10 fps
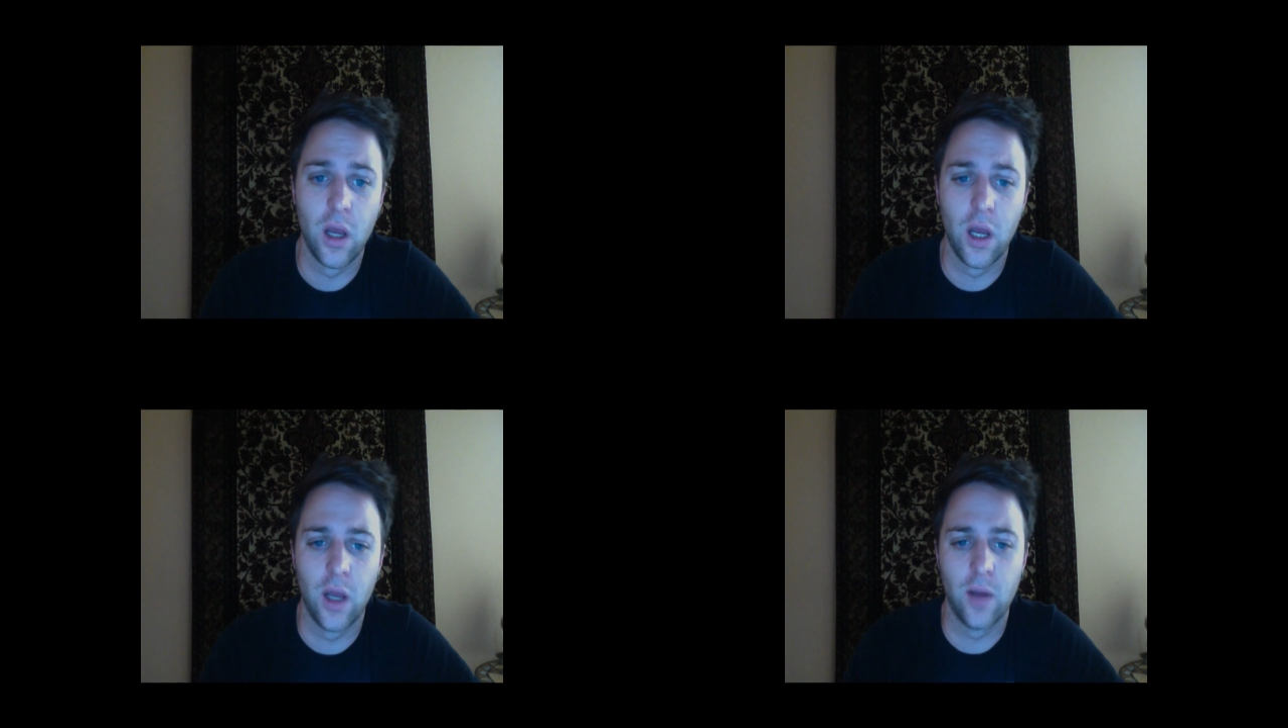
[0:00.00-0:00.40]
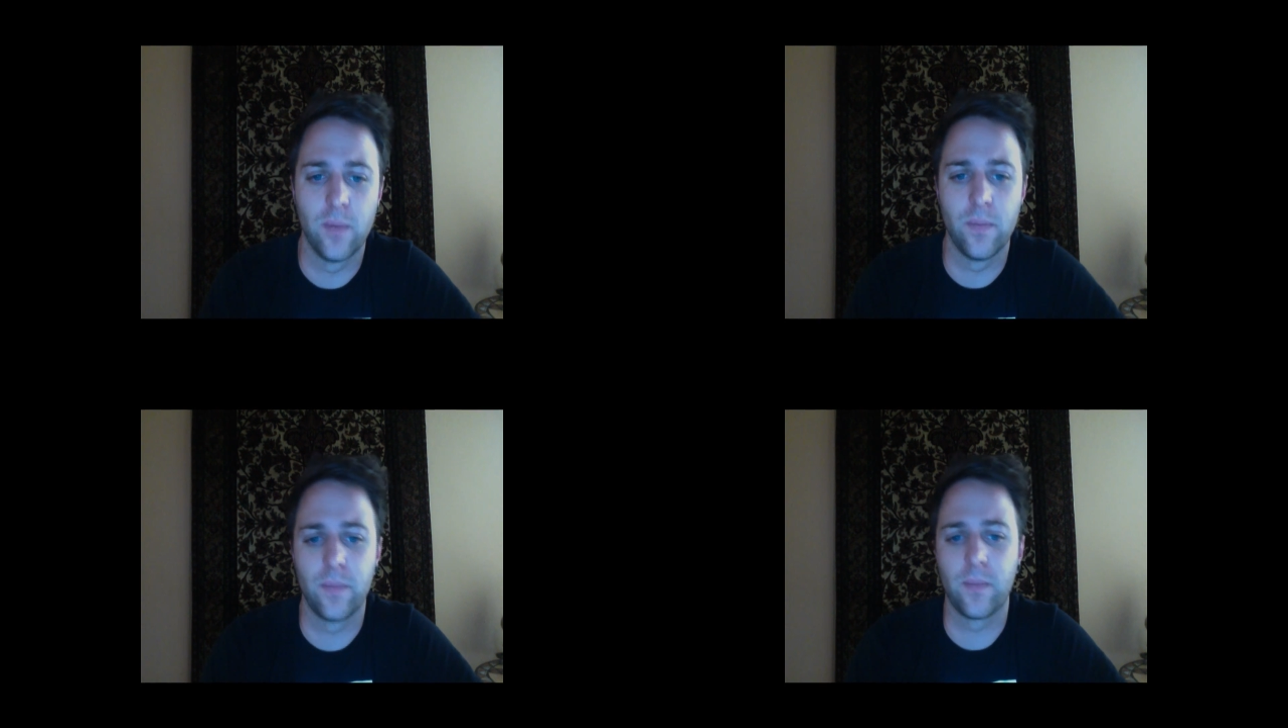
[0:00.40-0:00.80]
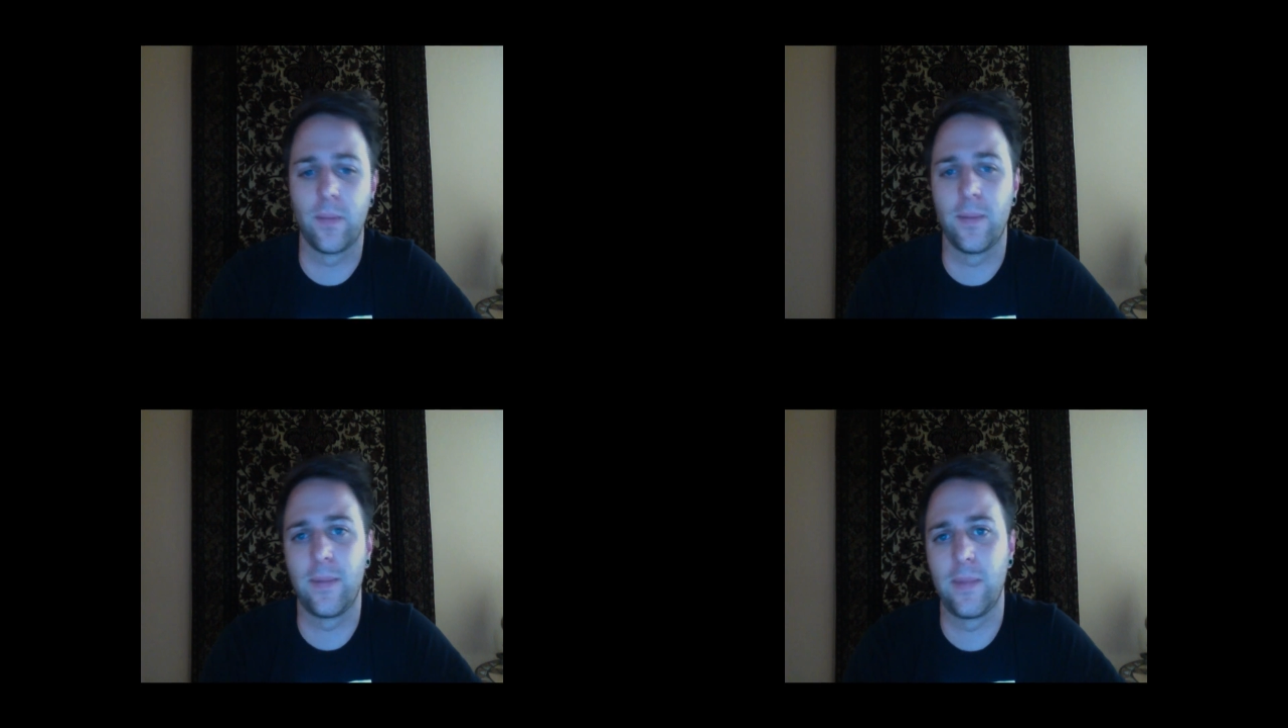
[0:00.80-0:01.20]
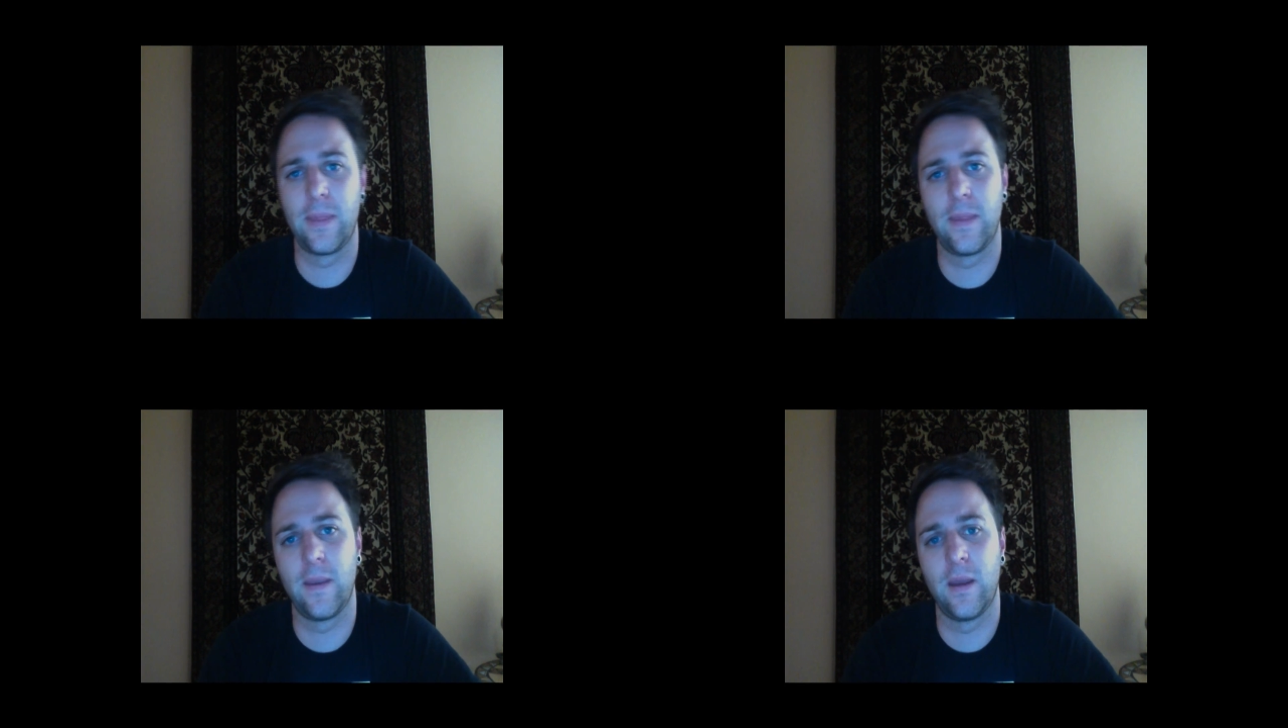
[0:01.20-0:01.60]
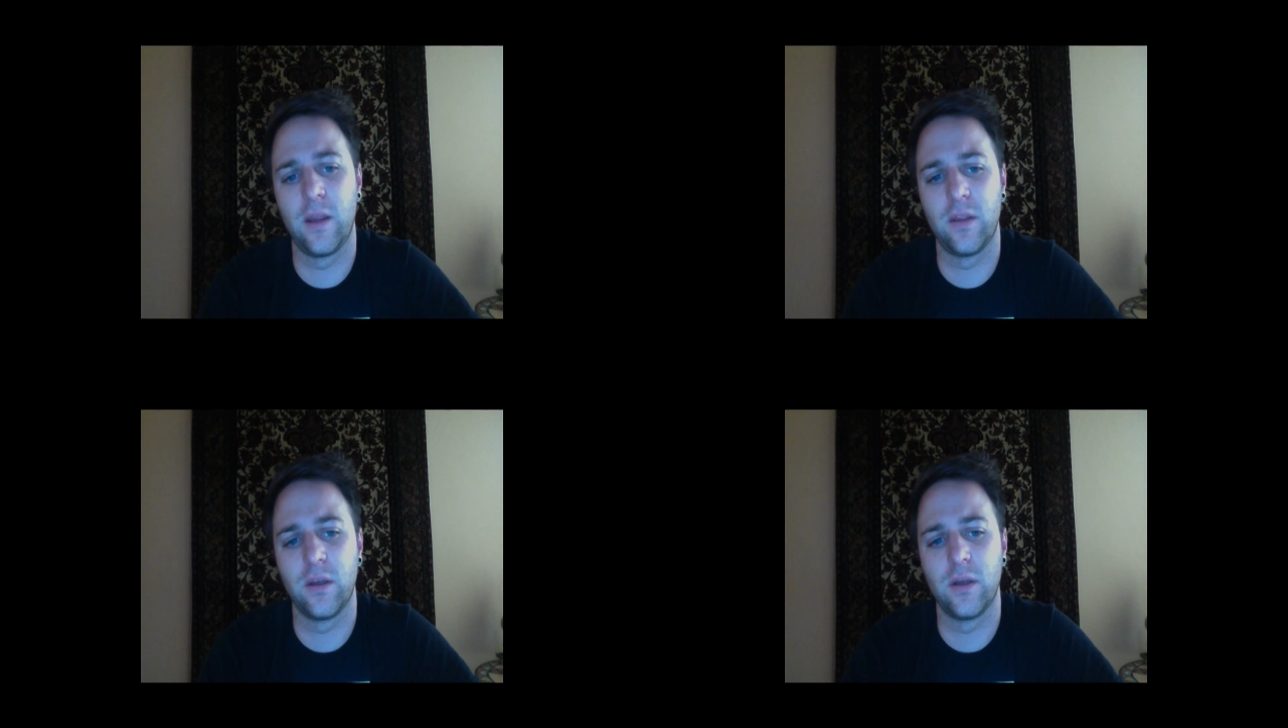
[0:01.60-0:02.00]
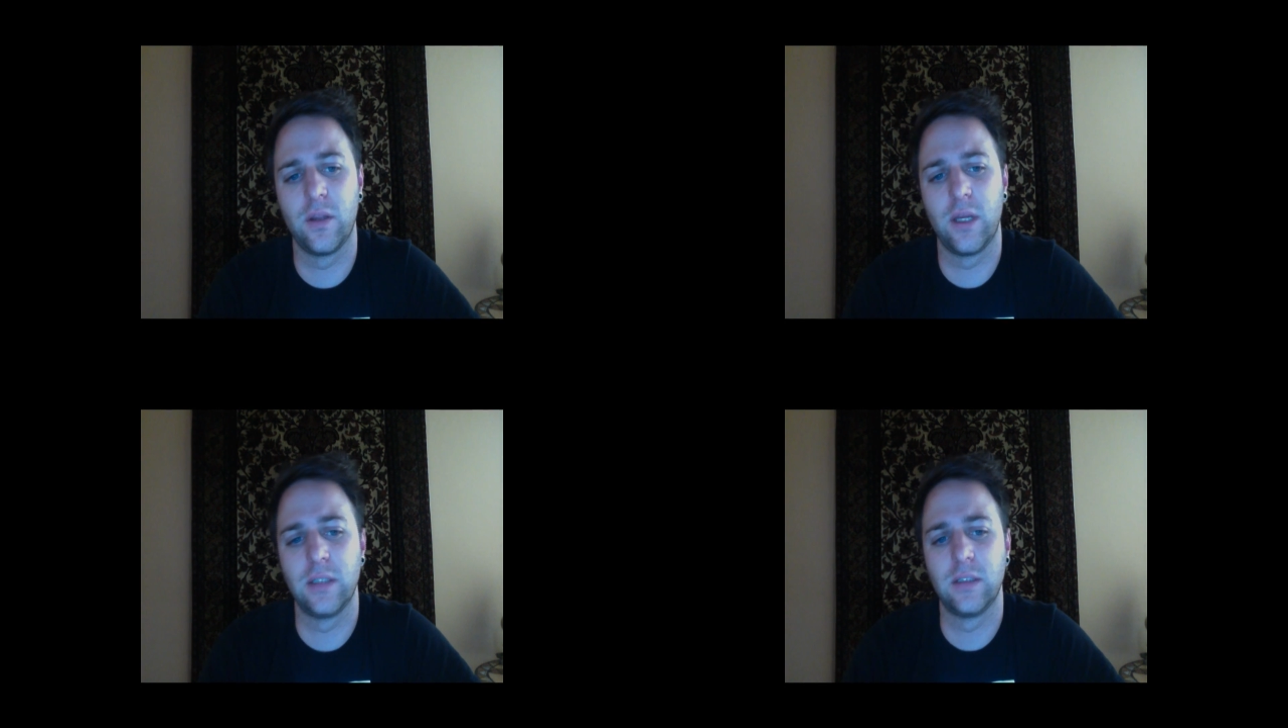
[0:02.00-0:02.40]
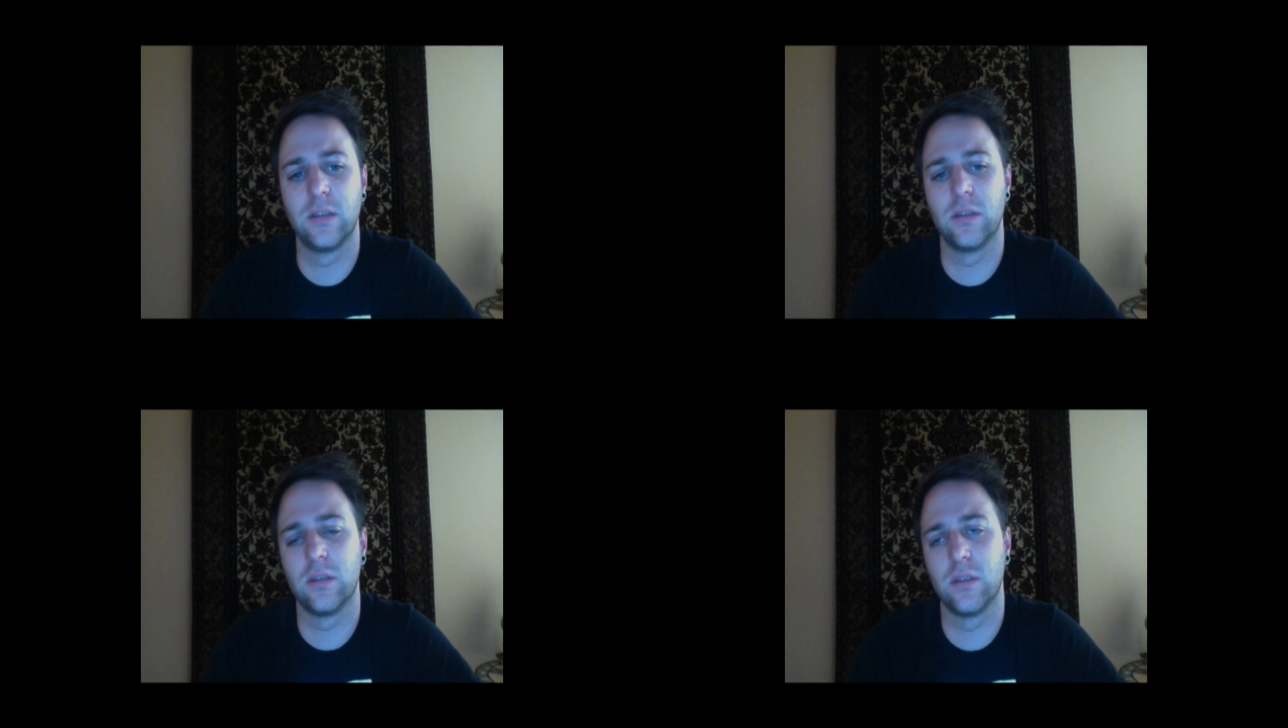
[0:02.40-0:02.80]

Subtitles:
And I think that